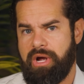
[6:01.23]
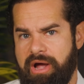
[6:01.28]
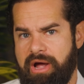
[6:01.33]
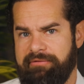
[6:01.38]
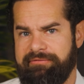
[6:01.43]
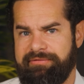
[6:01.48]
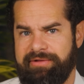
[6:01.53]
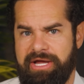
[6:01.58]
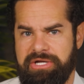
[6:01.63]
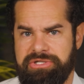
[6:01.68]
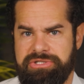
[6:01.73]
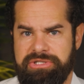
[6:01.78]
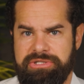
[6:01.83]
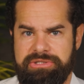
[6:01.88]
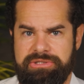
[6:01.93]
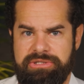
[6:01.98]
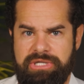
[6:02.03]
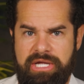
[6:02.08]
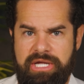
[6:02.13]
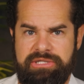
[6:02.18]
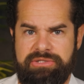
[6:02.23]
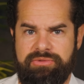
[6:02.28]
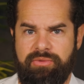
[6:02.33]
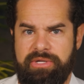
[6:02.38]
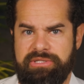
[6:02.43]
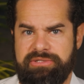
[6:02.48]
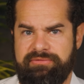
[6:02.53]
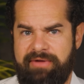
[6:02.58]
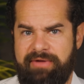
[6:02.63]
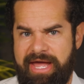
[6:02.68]
hot flashes, night
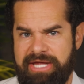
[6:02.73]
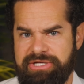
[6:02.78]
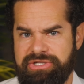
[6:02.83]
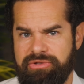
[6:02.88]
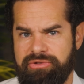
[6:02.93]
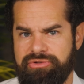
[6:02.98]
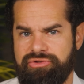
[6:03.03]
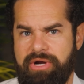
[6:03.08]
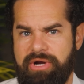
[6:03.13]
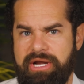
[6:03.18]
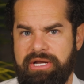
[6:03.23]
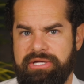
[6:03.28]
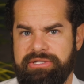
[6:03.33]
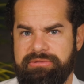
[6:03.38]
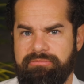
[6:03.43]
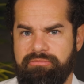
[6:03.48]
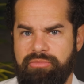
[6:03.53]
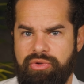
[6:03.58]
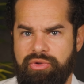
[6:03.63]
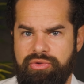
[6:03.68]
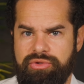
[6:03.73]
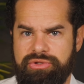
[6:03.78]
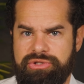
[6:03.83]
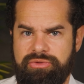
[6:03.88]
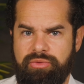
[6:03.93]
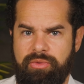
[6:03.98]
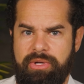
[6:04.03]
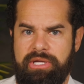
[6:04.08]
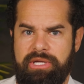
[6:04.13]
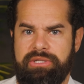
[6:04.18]
sweats, vaginal dryness, mood
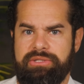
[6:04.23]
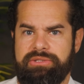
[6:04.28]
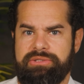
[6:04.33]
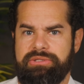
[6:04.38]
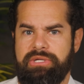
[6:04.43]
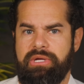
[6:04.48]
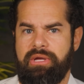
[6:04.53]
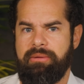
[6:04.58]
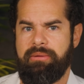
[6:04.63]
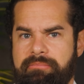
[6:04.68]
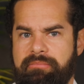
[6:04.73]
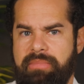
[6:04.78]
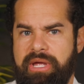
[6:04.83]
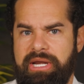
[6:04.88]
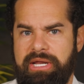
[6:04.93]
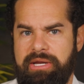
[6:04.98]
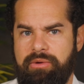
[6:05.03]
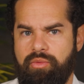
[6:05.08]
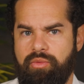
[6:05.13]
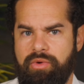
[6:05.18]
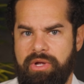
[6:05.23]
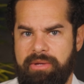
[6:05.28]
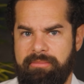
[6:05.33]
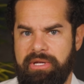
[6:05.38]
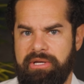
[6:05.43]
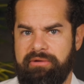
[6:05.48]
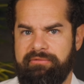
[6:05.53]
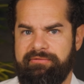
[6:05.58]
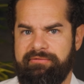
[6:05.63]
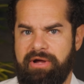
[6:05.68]
swings. Many
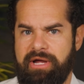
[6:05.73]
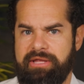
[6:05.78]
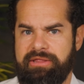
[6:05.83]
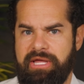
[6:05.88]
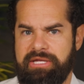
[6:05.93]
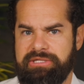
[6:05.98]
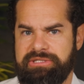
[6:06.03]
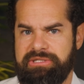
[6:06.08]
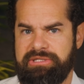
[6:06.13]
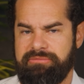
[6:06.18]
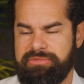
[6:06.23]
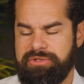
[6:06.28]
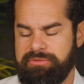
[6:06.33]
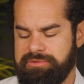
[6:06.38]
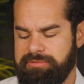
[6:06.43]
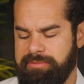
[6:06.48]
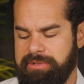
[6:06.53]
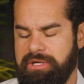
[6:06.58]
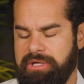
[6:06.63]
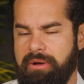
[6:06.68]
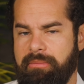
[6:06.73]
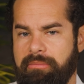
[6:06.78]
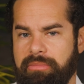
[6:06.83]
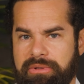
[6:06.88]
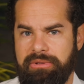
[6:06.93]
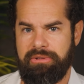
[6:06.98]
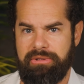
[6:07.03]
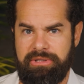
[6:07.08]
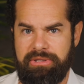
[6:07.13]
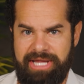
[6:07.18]
women find that symptoms become
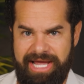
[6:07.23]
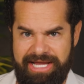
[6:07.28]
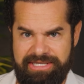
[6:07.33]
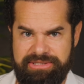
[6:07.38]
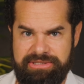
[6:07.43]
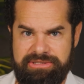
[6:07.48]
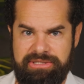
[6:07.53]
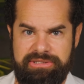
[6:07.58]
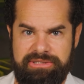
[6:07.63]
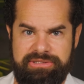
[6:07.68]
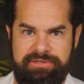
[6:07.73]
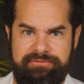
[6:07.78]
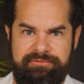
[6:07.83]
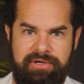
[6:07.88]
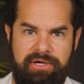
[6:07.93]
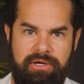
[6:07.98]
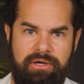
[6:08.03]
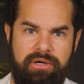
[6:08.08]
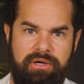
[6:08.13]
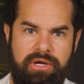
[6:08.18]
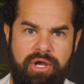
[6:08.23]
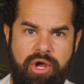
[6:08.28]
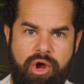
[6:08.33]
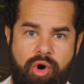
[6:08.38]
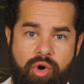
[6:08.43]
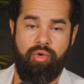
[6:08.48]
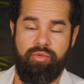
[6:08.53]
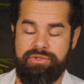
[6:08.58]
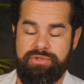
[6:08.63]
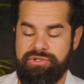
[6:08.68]
less severe
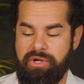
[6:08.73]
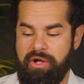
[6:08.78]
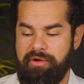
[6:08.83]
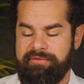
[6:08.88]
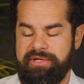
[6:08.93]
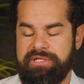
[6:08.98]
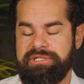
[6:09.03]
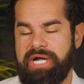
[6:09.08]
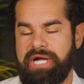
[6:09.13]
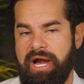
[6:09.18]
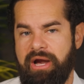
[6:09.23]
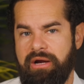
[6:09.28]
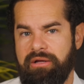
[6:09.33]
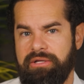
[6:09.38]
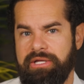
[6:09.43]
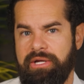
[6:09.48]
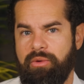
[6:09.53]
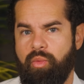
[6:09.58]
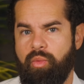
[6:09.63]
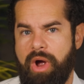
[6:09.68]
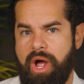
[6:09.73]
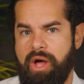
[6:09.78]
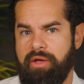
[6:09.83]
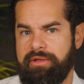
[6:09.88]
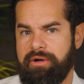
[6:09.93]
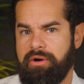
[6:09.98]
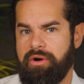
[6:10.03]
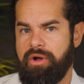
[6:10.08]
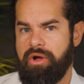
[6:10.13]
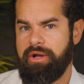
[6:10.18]
or resolve entirely while
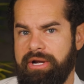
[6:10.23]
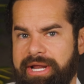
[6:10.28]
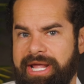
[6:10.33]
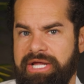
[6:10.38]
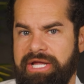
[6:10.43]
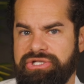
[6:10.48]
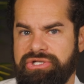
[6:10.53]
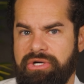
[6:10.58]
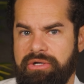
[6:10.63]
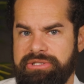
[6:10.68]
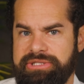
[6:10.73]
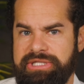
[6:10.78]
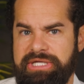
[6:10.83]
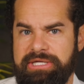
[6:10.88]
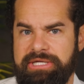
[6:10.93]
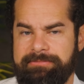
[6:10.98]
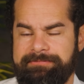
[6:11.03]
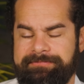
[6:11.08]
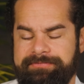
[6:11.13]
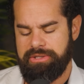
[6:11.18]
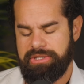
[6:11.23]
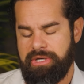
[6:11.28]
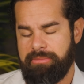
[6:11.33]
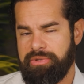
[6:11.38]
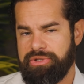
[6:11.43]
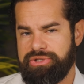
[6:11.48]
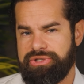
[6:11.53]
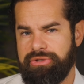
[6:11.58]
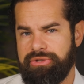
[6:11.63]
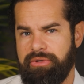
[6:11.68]
they're on HRT. Number
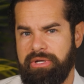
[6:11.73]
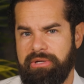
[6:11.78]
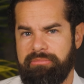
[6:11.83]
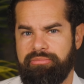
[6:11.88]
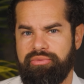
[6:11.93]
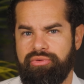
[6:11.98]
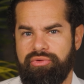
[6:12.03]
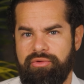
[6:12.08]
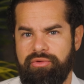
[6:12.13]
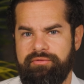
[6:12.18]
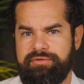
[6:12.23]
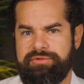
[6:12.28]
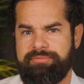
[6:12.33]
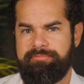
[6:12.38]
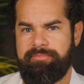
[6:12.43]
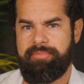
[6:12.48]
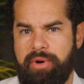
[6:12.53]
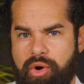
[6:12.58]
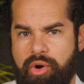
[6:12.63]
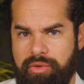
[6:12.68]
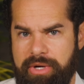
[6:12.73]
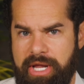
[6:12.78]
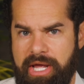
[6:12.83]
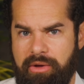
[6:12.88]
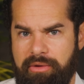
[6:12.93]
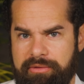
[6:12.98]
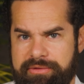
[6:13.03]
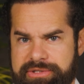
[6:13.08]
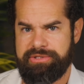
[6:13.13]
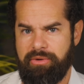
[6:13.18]
2, improved bone
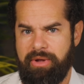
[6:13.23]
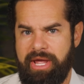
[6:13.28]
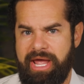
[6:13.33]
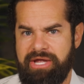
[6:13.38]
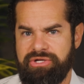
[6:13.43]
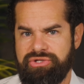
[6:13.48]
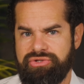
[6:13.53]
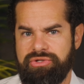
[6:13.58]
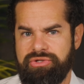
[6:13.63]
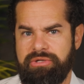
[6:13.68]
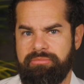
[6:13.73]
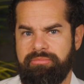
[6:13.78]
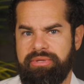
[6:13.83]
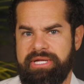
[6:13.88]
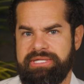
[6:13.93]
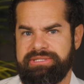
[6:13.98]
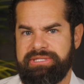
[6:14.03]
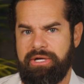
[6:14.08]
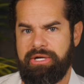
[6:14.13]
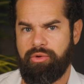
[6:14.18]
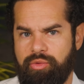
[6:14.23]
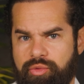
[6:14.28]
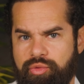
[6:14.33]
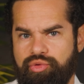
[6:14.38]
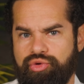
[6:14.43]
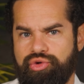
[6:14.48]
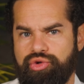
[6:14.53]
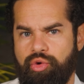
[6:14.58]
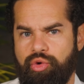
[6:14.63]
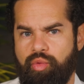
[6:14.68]
health. So estrogen plays a
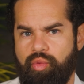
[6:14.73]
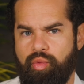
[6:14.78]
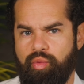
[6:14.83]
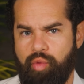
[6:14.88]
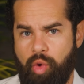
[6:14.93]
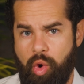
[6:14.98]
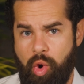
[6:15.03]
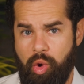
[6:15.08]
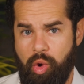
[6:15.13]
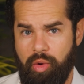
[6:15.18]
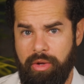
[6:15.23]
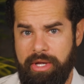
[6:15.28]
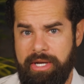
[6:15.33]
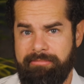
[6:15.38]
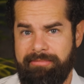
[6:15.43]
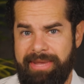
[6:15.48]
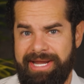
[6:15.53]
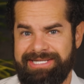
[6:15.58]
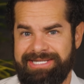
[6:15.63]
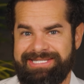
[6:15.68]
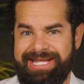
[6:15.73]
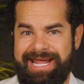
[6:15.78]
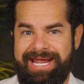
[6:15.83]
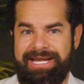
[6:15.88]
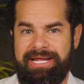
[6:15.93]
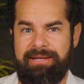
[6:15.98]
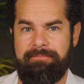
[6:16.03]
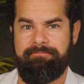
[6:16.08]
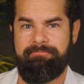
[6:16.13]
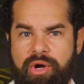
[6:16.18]
crucial role in
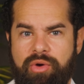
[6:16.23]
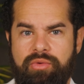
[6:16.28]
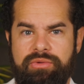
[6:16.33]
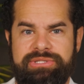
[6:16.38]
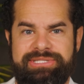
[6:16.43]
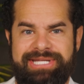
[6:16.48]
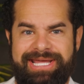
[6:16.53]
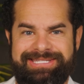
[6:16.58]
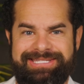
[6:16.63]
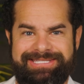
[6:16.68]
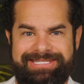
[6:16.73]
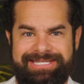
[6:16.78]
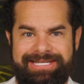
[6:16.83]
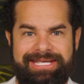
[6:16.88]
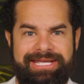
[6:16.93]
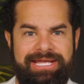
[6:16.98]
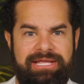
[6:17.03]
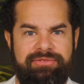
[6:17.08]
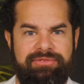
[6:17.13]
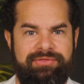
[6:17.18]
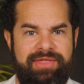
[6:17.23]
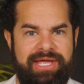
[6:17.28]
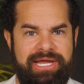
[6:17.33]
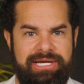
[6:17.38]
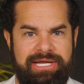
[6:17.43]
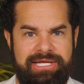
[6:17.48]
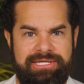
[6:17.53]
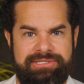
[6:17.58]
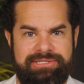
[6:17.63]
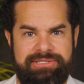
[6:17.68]
maintaining bone density and
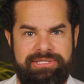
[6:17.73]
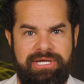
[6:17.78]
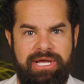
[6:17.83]
thickness.